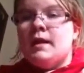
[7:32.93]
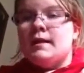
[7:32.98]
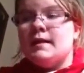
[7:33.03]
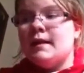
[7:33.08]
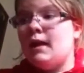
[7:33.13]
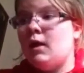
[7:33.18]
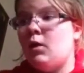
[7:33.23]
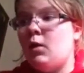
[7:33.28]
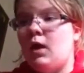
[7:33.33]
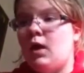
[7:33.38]

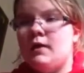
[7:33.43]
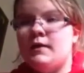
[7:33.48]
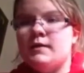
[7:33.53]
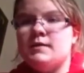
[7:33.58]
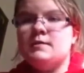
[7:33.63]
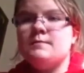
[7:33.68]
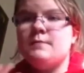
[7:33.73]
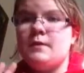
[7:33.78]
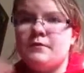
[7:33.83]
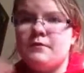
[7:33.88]
Now,
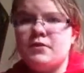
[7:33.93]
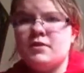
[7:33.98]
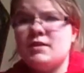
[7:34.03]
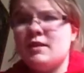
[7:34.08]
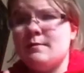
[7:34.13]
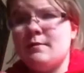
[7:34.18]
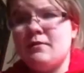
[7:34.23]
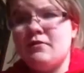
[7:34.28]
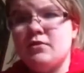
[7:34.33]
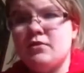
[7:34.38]
this is my first
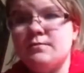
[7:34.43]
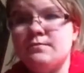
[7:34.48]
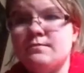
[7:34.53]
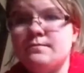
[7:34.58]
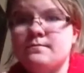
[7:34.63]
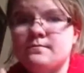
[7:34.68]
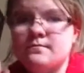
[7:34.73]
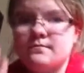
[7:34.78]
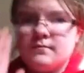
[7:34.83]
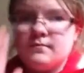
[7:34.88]
time ever,
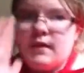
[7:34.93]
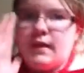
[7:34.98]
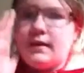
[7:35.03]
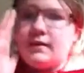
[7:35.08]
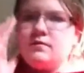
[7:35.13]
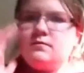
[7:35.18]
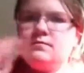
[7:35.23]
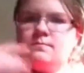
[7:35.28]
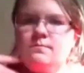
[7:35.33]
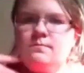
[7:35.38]

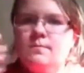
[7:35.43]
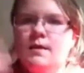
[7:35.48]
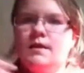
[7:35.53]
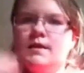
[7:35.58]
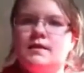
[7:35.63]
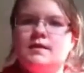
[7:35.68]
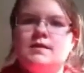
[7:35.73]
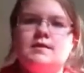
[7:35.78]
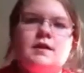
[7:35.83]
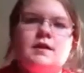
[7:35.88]
like,
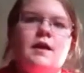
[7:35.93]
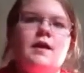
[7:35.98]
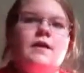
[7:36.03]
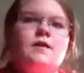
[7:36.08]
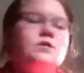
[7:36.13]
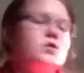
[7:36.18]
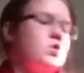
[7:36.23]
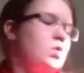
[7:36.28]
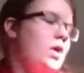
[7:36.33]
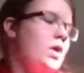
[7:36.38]
making this
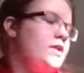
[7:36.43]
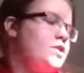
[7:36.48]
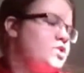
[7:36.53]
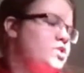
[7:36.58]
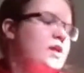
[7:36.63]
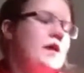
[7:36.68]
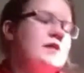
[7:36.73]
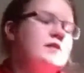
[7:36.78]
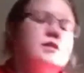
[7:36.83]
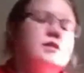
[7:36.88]
kind, so I
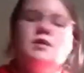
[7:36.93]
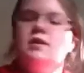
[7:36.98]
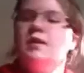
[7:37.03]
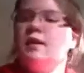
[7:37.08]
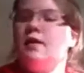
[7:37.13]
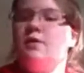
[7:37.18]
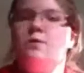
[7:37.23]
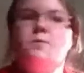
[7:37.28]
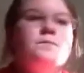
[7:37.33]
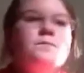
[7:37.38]
just tested it
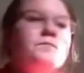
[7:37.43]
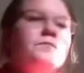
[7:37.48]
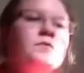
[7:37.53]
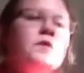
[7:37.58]
out.